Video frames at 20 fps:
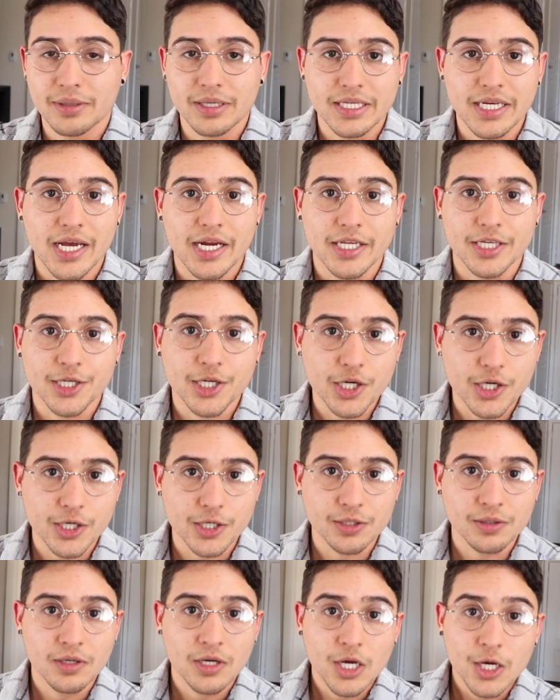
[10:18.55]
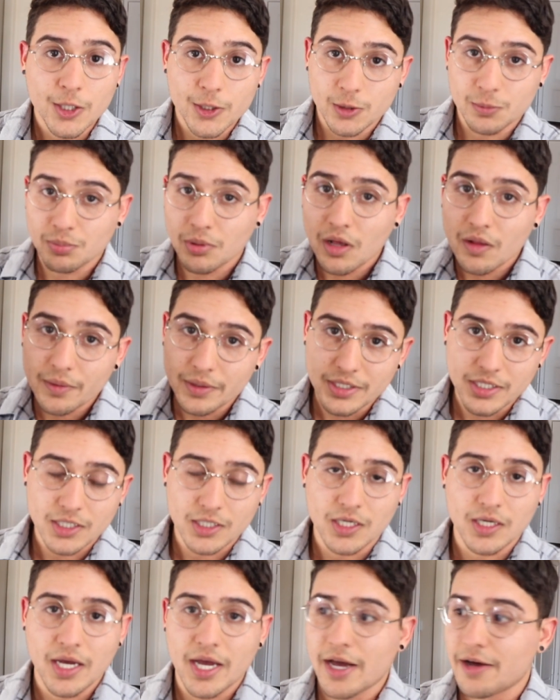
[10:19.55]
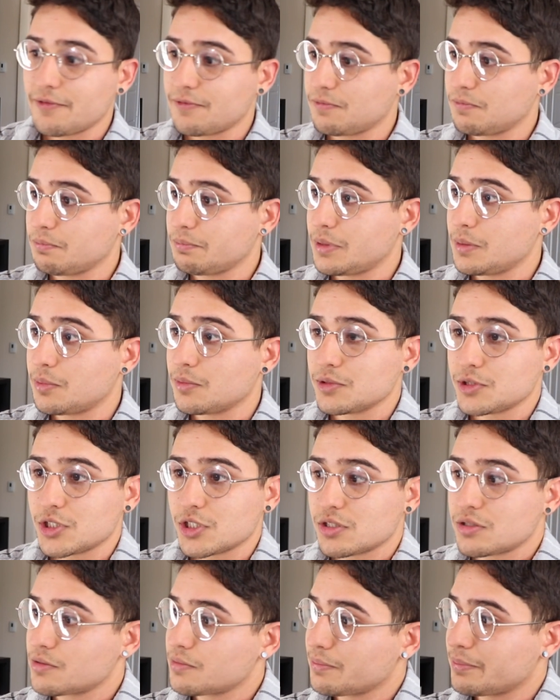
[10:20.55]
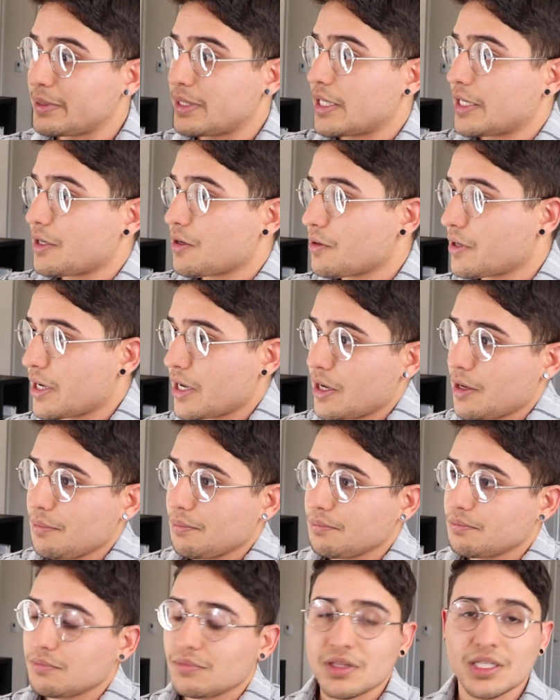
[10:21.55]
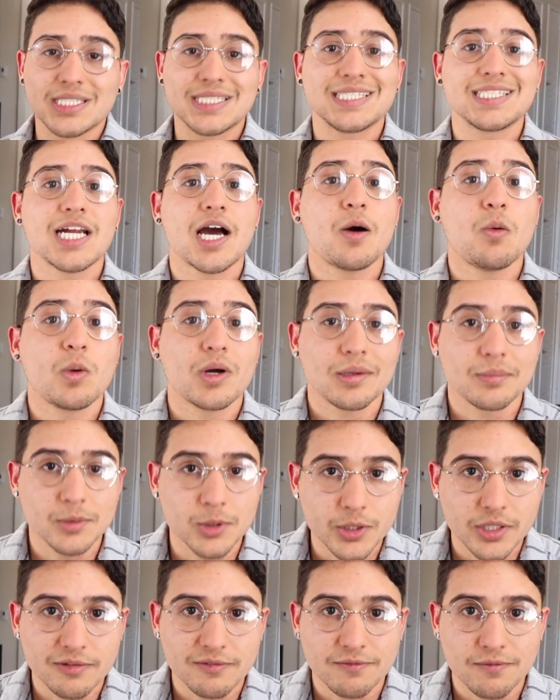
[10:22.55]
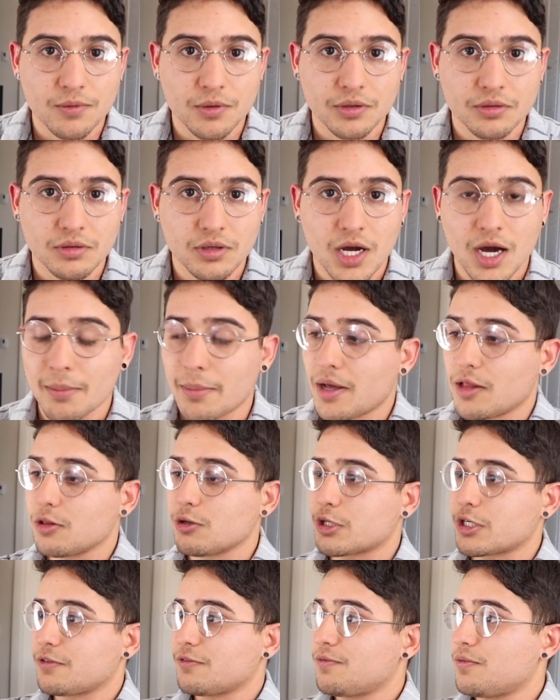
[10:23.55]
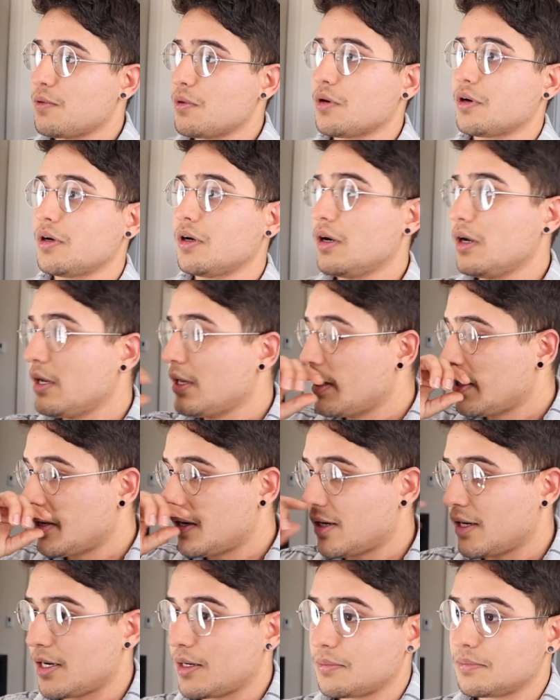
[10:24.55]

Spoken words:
anybody any good. You're probably going to have people just be like, okay, this is not what I'm looking for. I'm not looking for